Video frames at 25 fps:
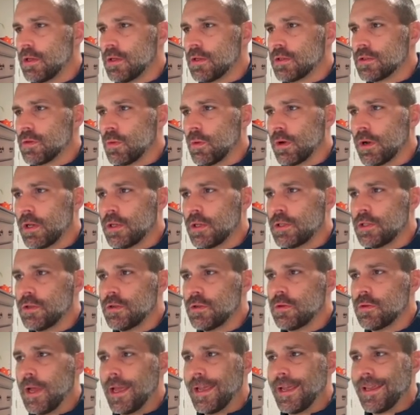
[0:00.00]
So we're going to
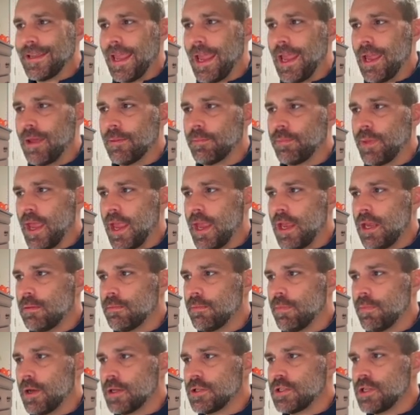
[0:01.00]
do a
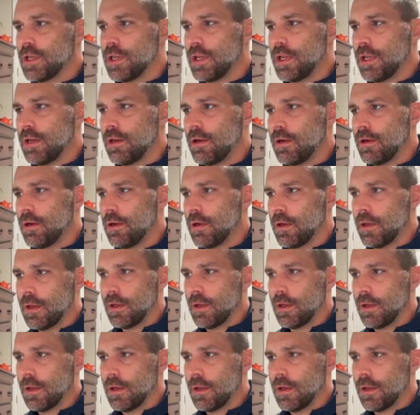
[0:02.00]
campaign budget here.